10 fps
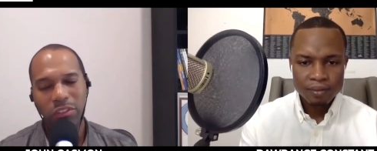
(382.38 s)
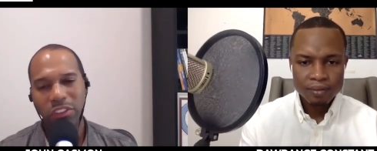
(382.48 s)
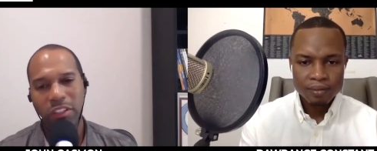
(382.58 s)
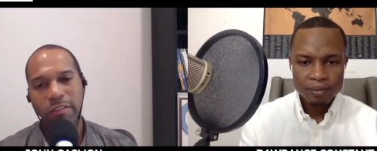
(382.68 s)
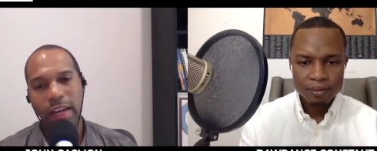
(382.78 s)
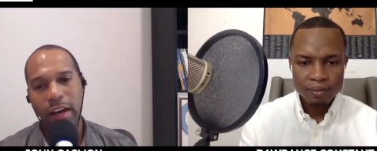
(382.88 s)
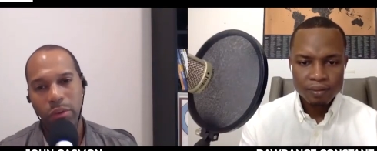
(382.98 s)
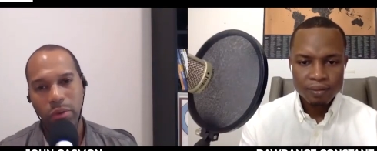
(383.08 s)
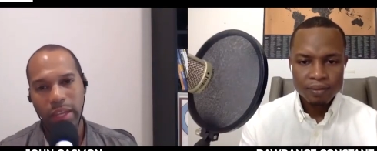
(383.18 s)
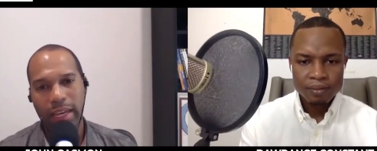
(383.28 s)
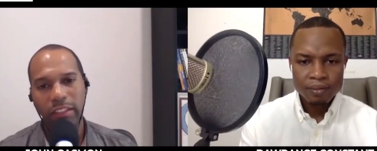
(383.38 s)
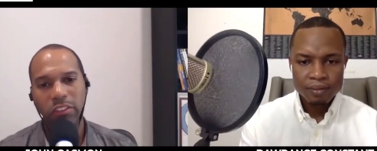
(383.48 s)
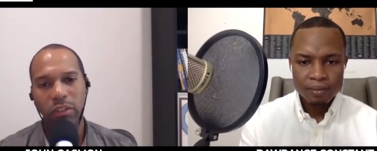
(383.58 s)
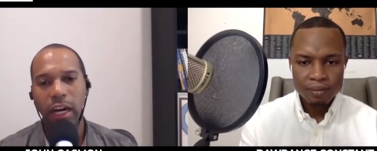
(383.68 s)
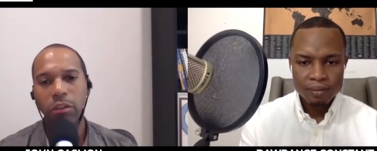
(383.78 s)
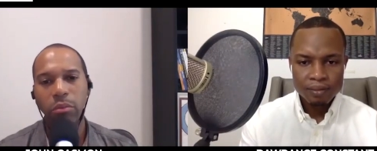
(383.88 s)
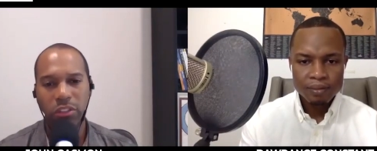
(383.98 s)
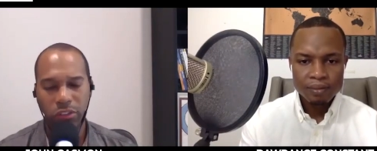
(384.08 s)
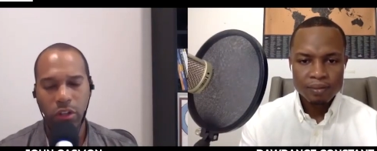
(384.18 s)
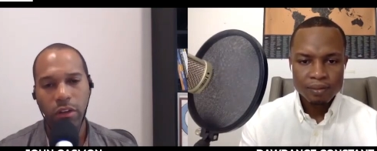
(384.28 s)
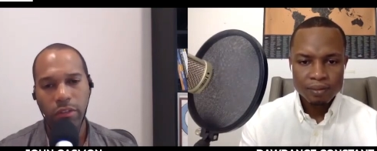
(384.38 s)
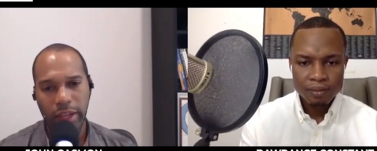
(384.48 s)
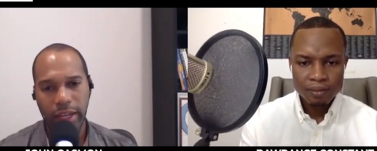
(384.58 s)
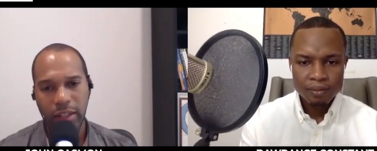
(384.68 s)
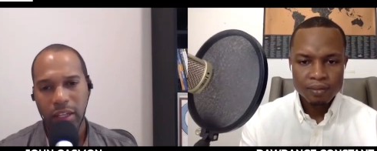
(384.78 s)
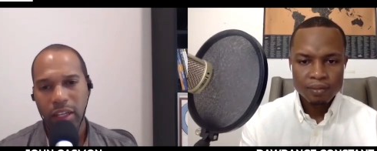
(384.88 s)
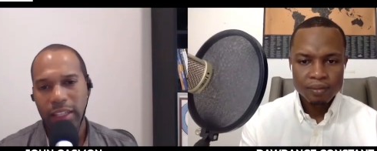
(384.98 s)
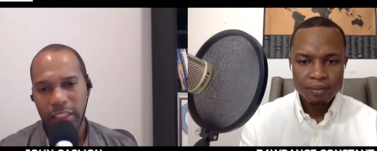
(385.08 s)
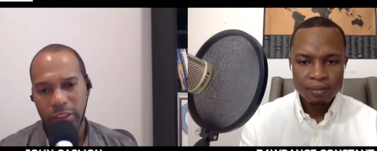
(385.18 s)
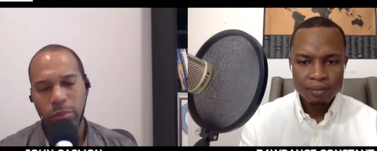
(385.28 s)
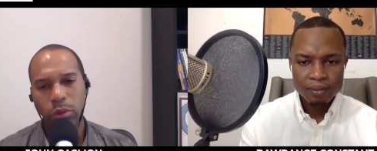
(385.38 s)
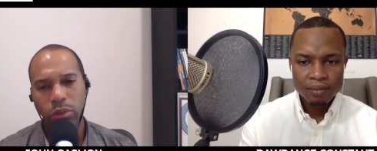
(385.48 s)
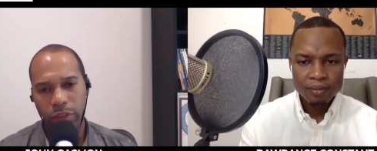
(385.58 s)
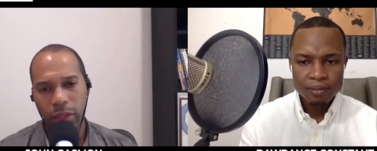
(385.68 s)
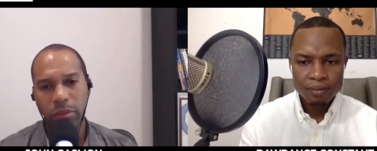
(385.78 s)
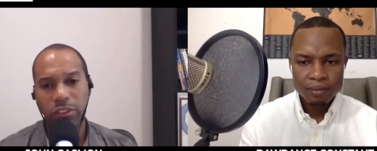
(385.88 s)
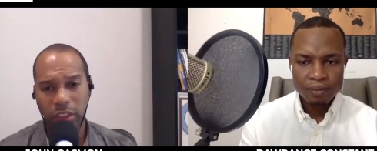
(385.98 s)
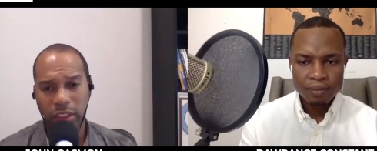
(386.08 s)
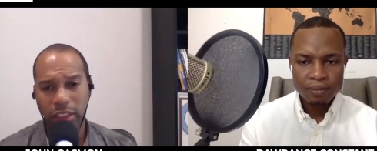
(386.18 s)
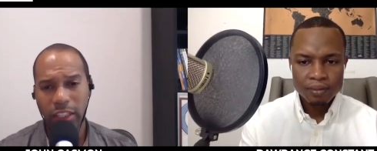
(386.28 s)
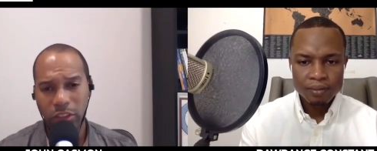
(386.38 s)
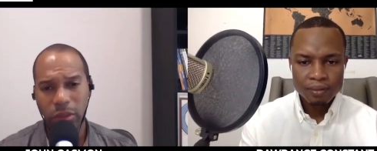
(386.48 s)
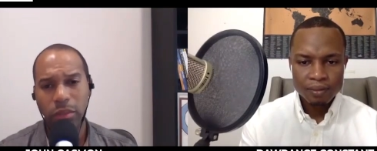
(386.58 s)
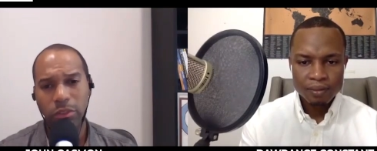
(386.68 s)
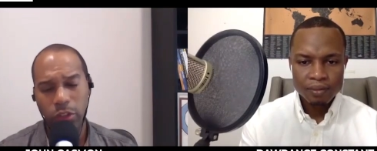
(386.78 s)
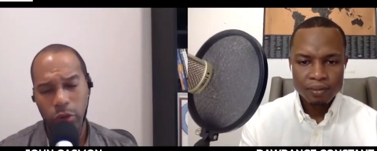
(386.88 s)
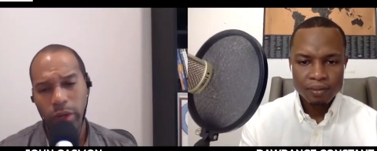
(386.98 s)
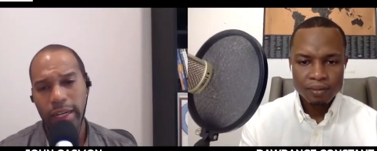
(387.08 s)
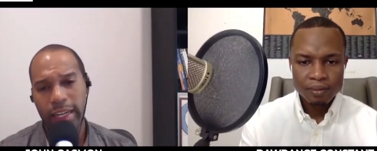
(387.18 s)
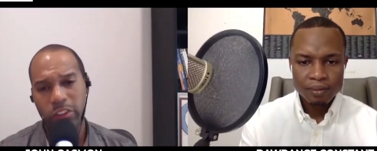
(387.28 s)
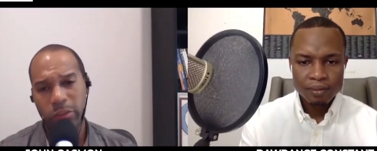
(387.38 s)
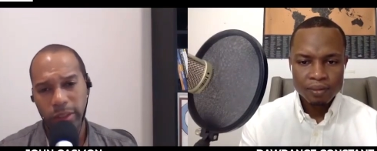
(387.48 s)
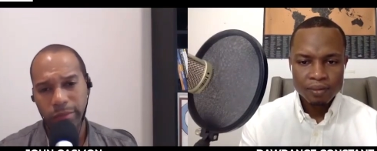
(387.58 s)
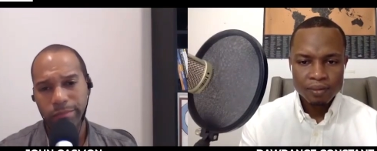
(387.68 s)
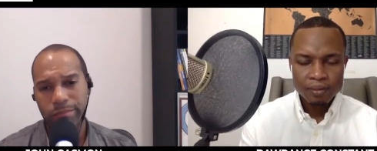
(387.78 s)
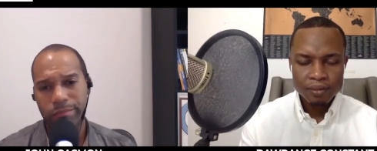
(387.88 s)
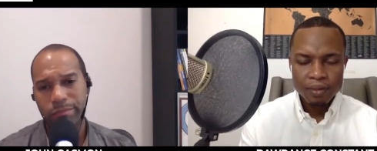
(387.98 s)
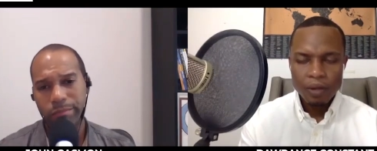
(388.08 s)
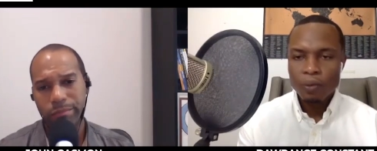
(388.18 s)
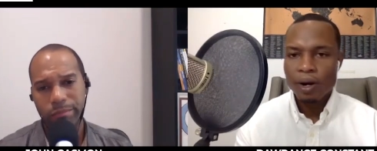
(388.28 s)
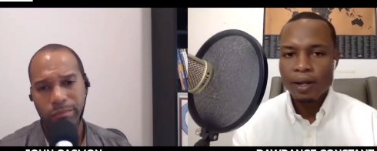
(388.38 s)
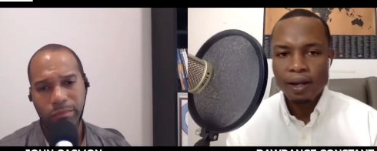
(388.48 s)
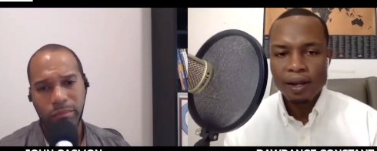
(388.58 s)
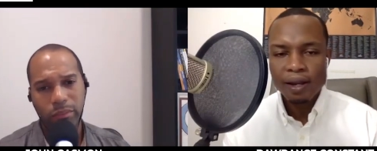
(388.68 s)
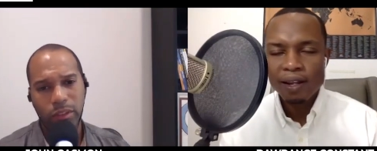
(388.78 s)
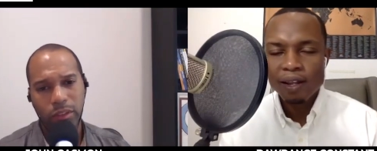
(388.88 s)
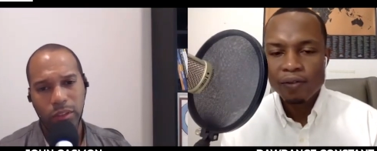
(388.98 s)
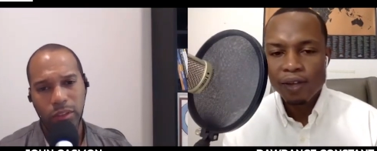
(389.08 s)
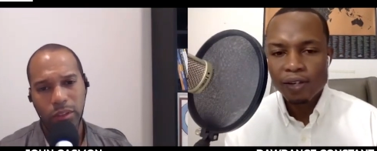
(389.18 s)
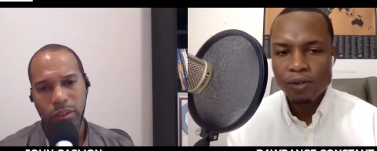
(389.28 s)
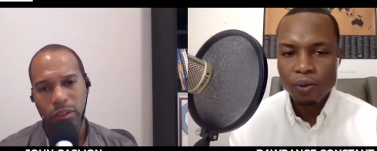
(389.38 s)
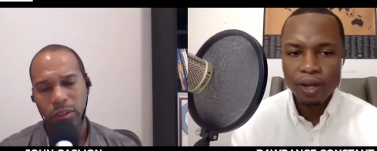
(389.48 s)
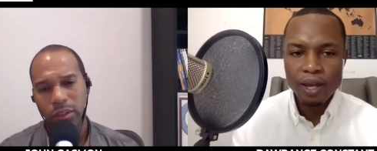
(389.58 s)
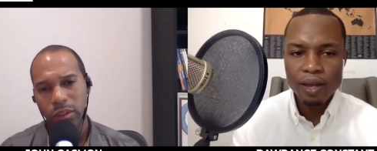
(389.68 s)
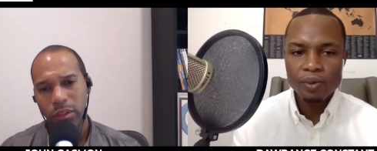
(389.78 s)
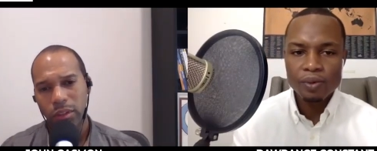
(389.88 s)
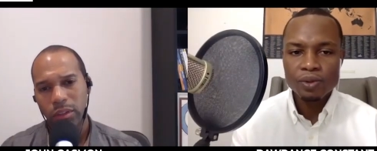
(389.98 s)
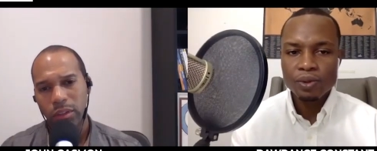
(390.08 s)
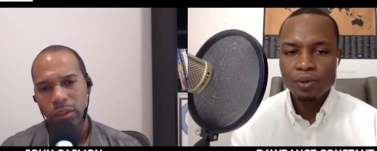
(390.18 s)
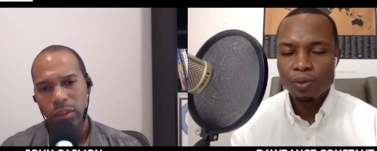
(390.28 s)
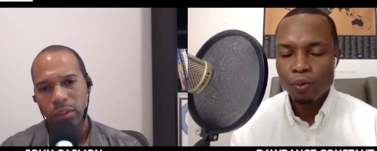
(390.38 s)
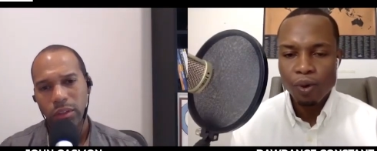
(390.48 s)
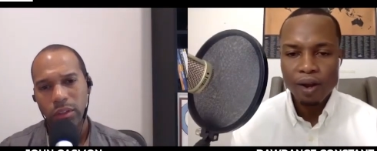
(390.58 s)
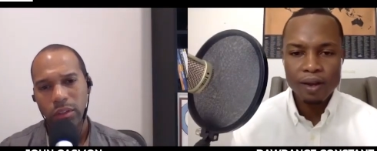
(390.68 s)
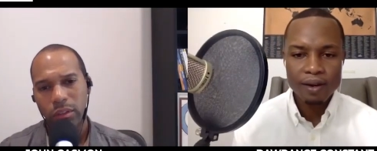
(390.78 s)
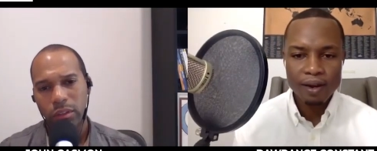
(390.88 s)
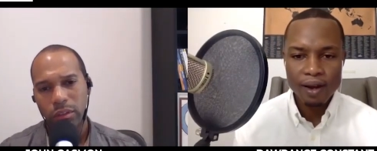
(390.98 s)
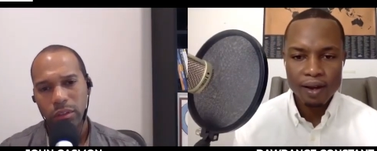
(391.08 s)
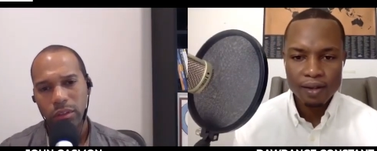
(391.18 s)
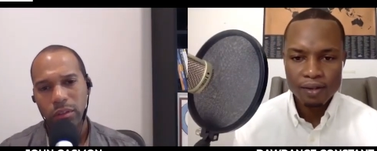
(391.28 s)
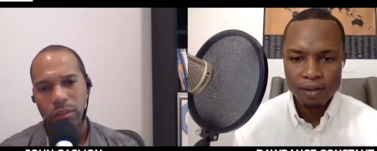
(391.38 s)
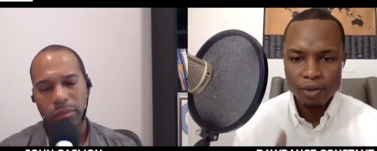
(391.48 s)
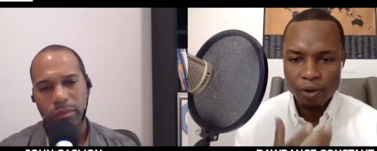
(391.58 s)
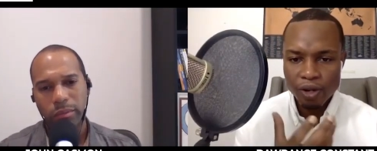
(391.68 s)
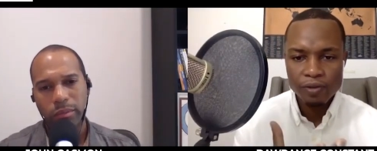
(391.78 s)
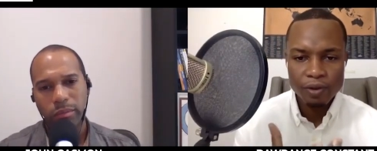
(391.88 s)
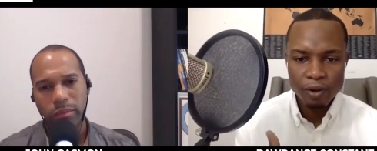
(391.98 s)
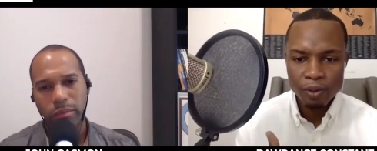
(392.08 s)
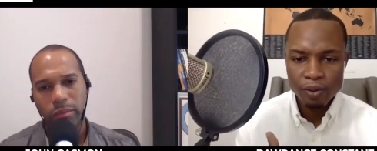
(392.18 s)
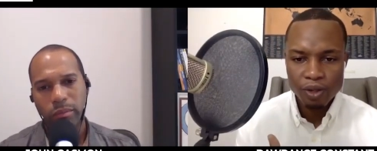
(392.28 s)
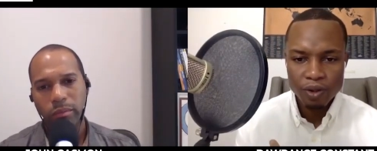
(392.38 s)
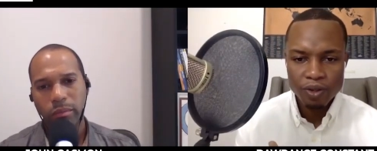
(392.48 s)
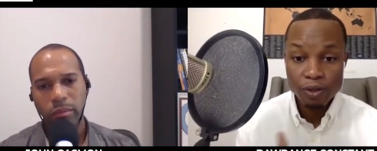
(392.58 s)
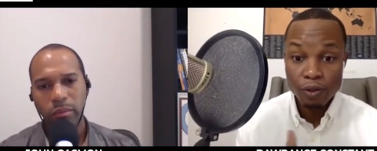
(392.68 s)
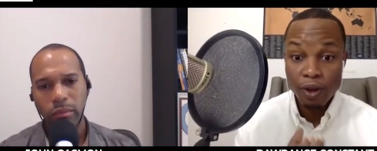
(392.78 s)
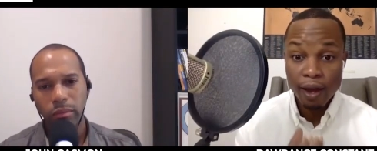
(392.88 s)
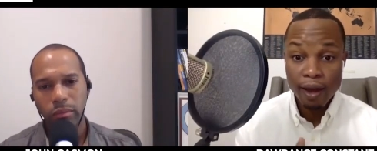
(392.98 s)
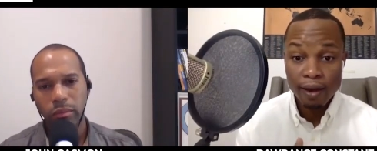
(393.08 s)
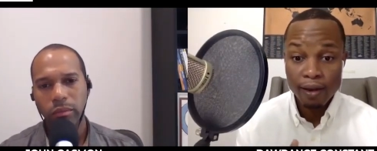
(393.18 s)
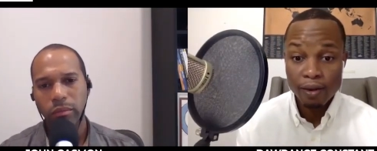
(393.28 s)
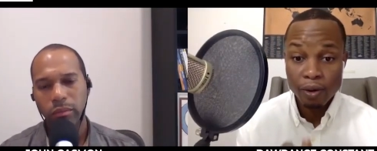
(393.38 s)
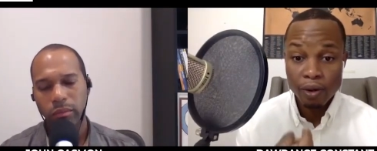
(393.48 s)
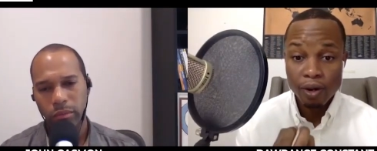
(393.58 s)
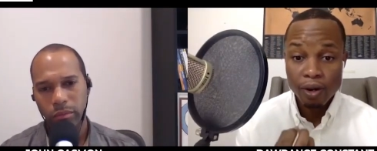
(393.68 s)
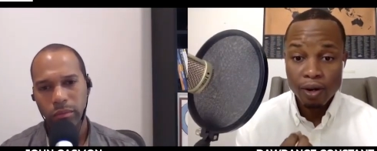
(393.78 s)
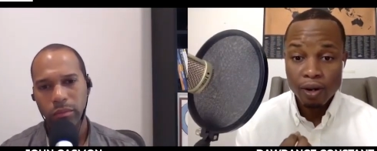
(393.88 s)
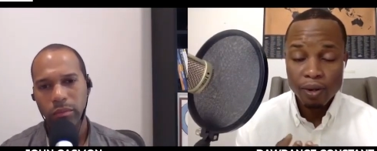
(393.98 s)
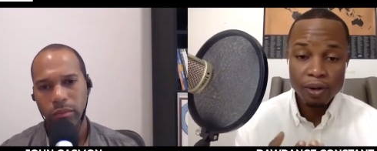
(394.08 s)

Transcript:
Speaker 1: see the value in that. So how do we solve that? And that's where multifamily syndication becomes a great aspect.
Speaker 2: Right. And I love that you were able to recognize the transferable skills that you've had in your in